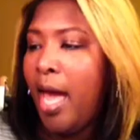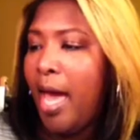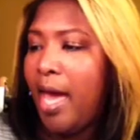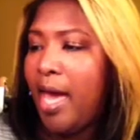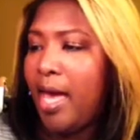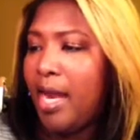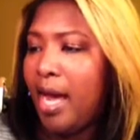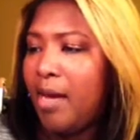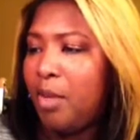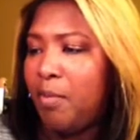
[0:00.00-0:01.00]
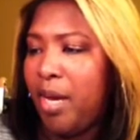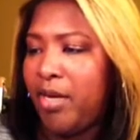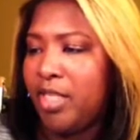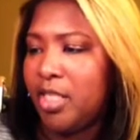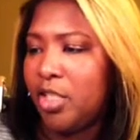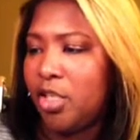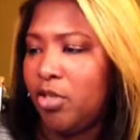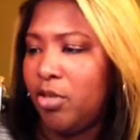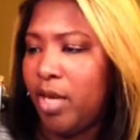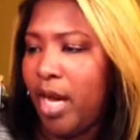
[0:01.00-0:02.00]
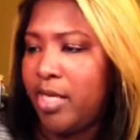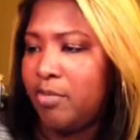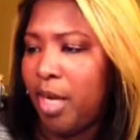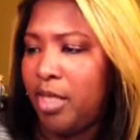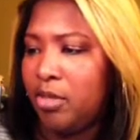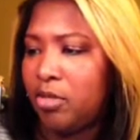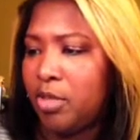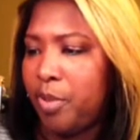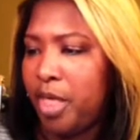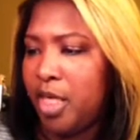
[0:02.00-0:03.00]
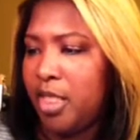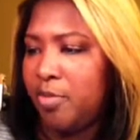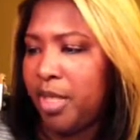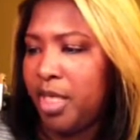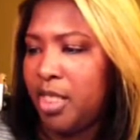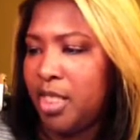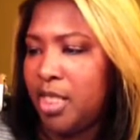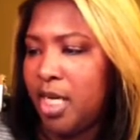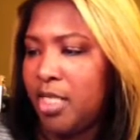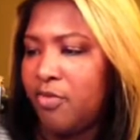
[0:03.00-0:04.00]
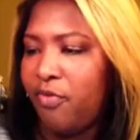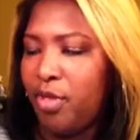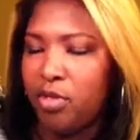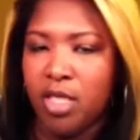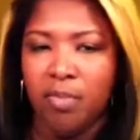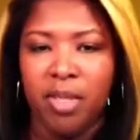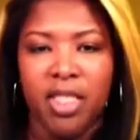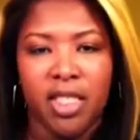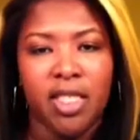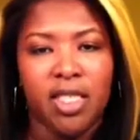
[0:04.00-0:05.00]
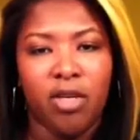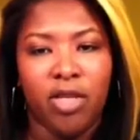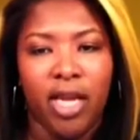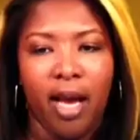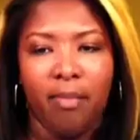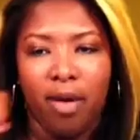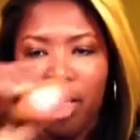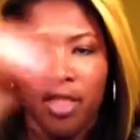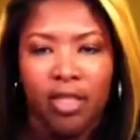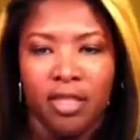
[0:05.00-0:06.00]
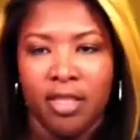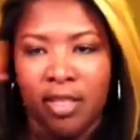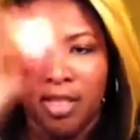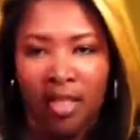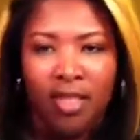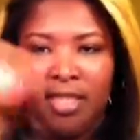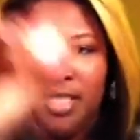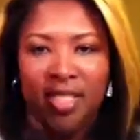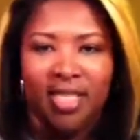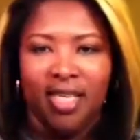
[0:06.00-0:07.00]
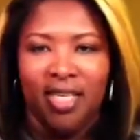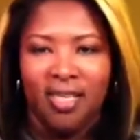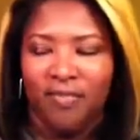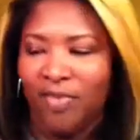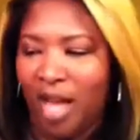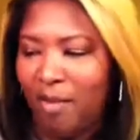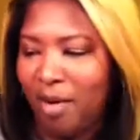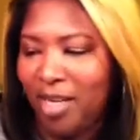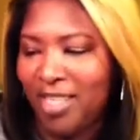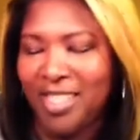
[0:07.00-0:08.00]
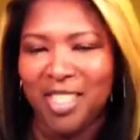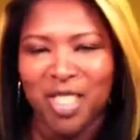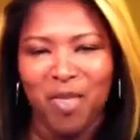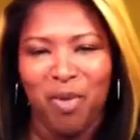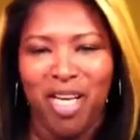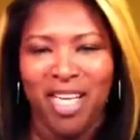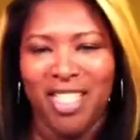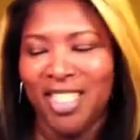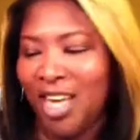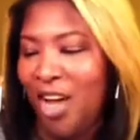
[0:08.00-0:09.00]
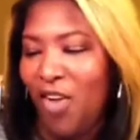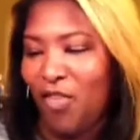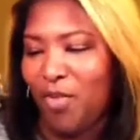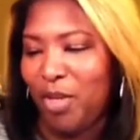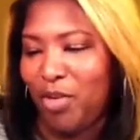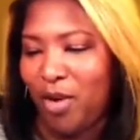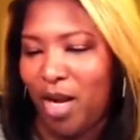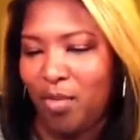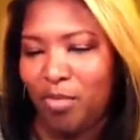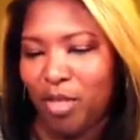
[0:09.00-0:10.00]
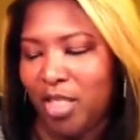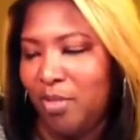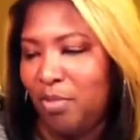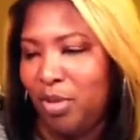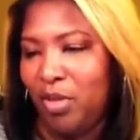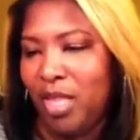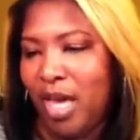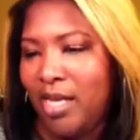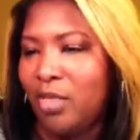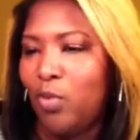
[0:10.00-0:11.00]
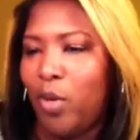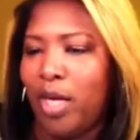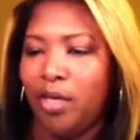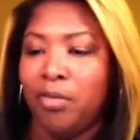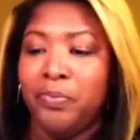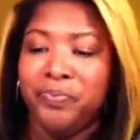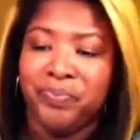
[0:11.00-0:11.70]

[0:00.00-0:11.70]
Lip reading: And I am embarrassed to show you guys my little sponge because it is filthy, but just know that I bought, see, I bought a little sponge from the Crown Brush booth as well.